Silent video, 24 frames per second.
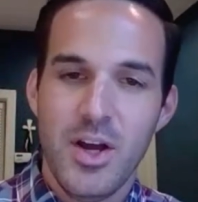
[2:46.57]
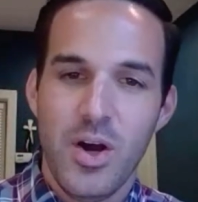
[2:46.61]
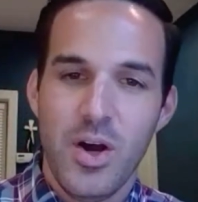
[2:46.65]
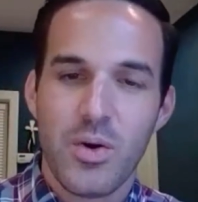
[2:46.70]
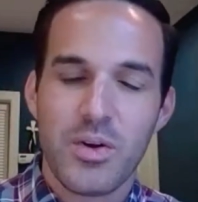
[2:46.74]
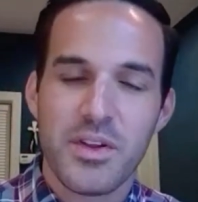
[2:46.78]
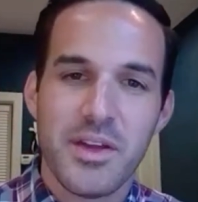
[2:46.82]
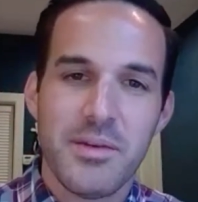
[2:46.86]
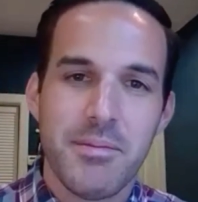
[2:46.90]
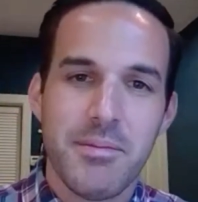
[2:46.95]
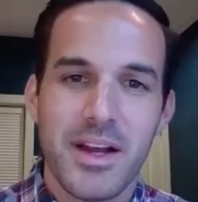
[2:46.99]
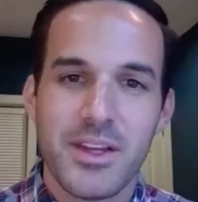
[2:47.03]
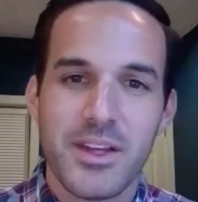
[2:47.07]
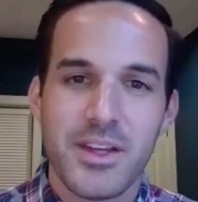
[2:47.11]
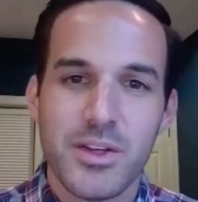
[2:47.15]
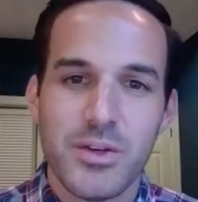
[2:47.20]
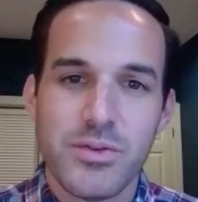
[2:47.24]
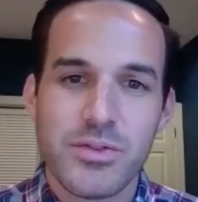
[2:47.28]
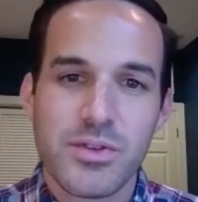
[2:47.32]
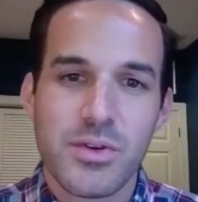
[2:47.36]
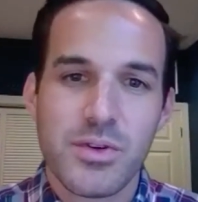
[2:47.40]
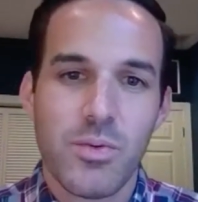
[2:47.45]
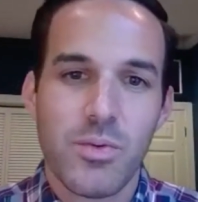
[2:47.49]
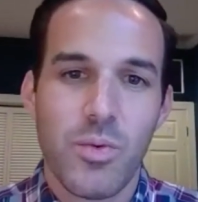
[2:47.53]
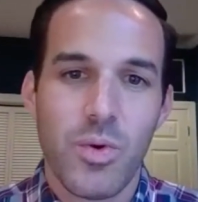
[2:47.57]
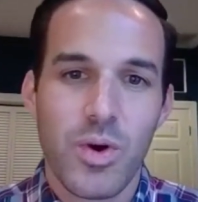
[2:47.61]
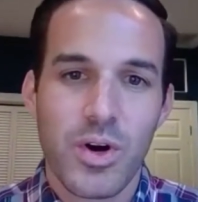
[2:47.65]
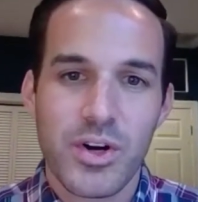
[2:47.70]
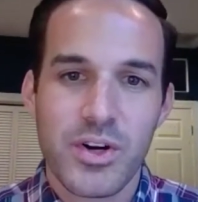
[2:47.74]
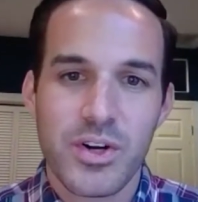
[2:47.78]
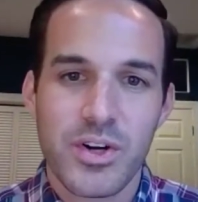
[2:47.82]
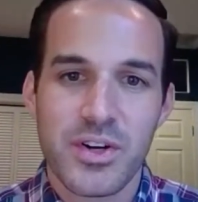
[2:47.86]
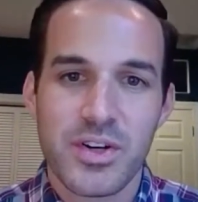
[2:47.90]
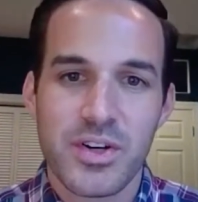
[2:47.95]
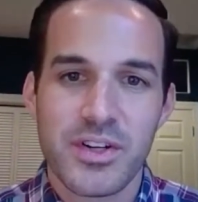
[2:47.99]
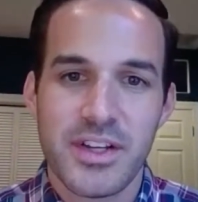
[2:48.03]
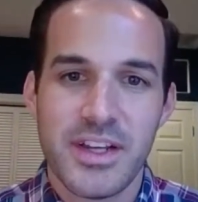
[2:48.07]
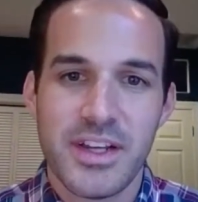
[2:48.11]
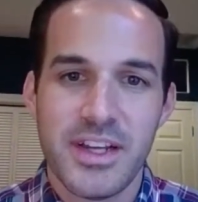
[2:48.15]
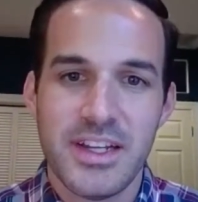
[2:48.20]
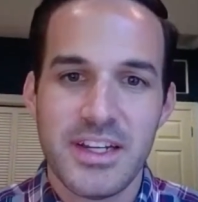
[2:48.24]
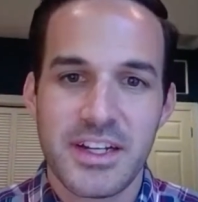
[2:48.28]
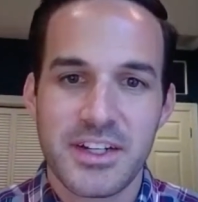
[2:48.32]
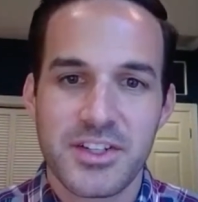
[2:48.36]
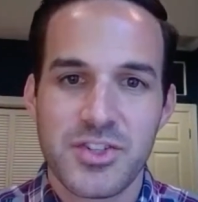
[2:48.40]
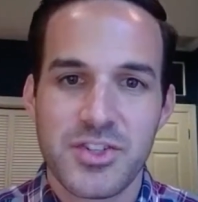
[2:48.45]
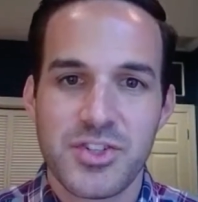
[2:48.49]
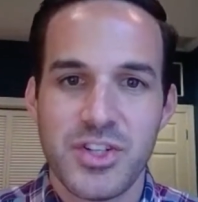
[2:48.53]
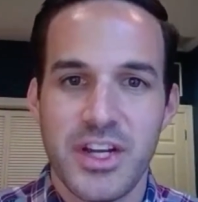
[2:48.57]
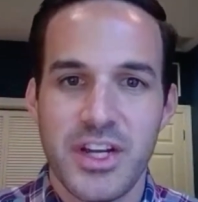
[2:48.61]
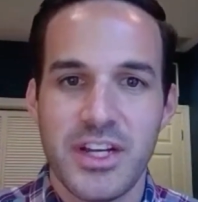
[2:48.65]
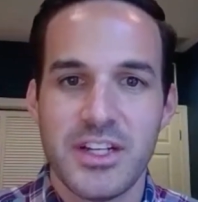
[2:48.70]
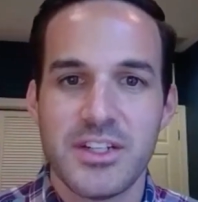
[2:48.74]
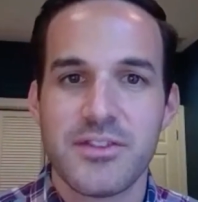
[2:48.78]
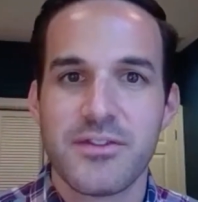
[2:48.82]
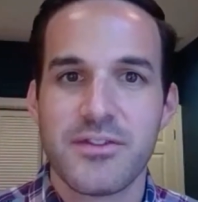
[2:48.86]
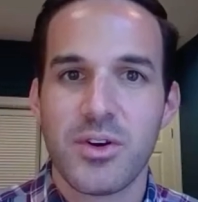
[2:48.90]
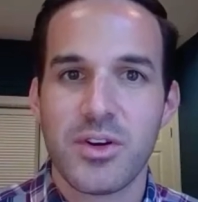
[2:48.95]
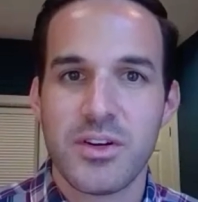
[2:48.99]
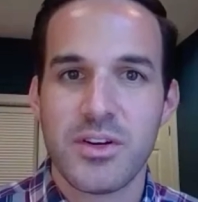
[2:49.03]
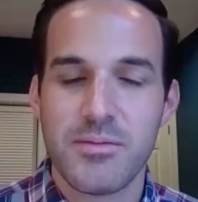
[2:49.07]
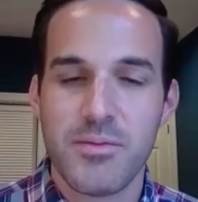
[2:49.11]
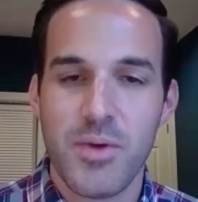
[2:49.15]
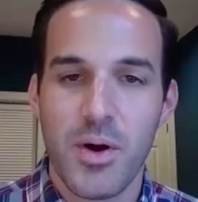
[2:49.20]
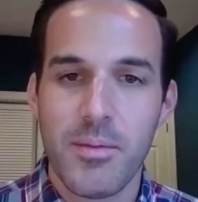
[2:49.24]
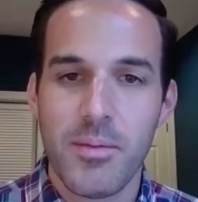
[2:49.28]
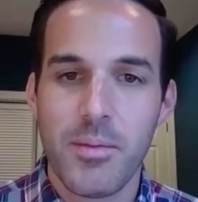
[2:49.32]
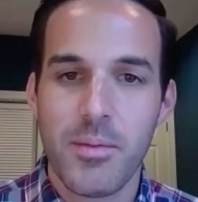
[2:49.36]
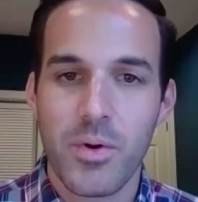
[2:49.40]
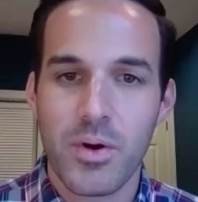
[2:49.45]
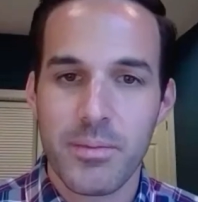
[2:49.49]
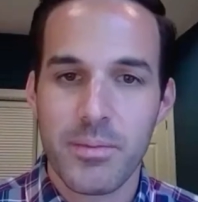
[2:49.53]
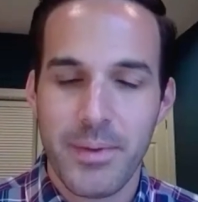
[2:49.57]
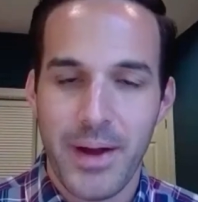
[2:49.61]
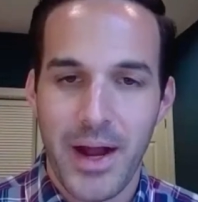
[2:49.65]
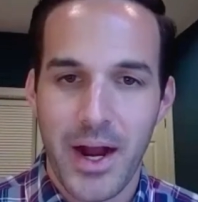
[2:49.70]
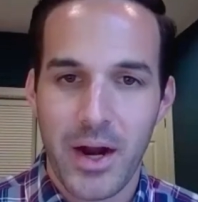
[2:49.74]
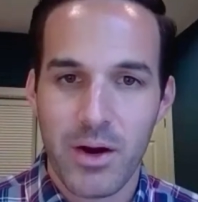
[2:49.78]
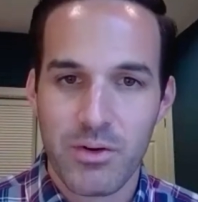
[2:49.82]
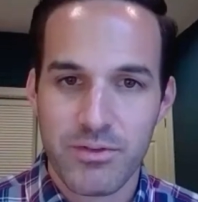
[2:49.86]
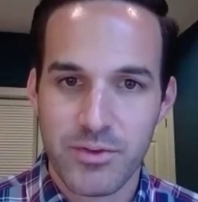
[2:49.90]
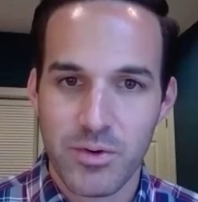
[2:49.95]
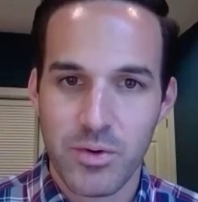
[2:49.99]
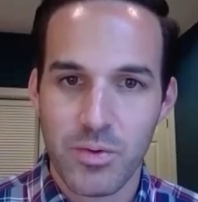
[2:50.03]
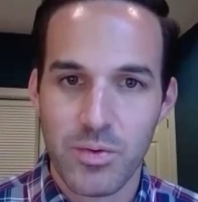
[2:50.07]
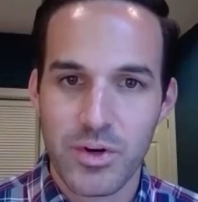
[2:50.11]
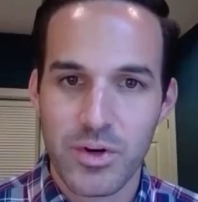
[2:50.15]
or they might use a word in exchange for a more powerful